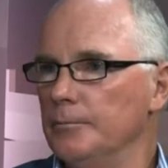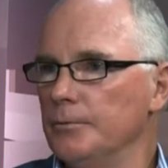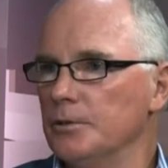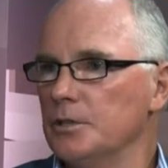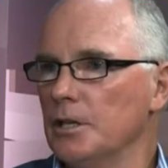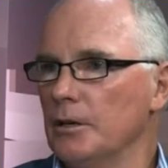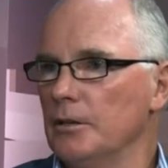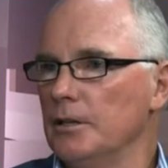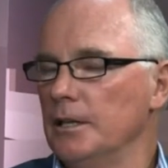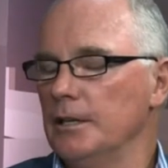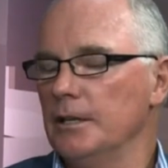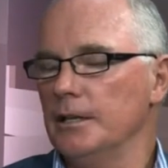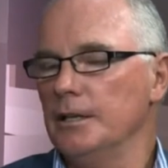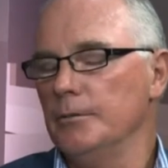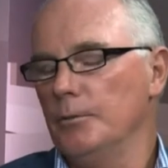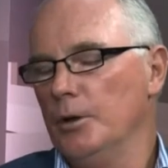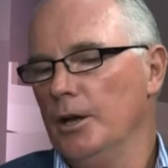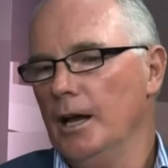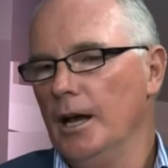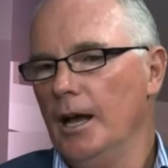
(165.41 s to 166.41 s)
So
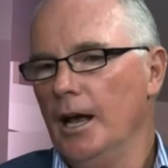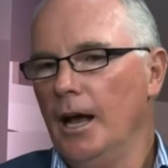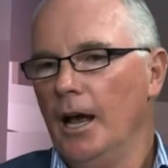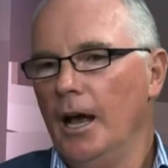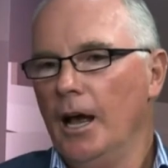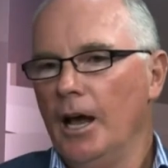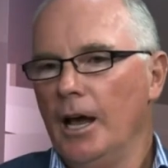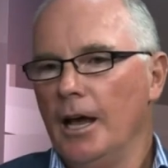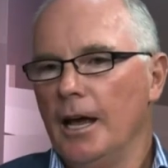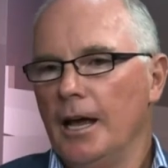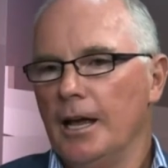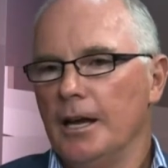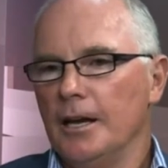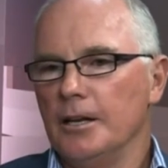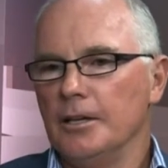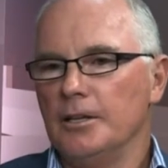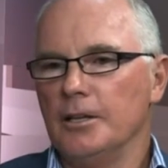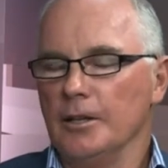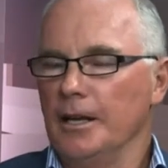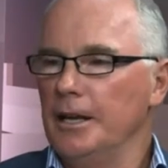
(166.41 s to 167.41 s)
clearly,
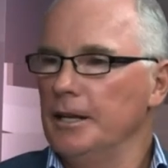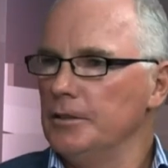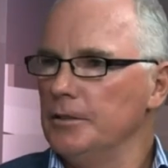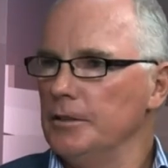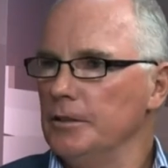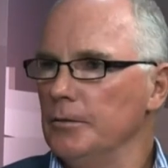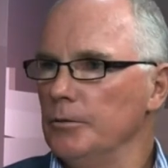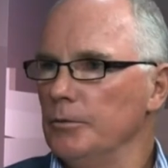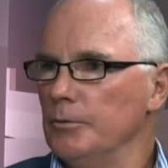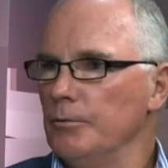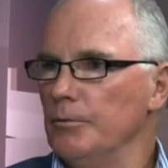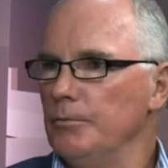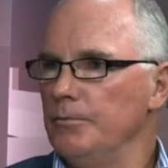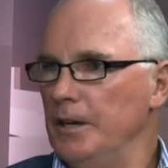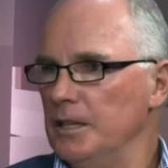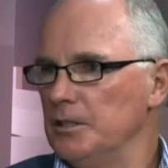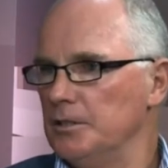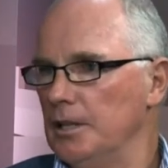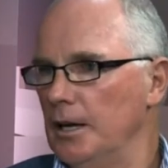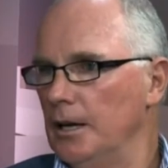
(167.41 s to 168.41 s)
to let it
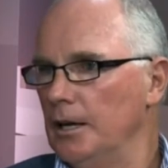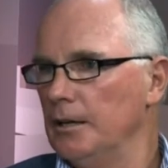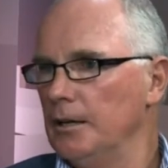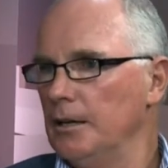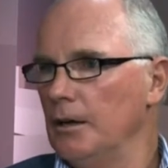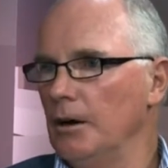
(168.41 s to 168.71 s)
fester,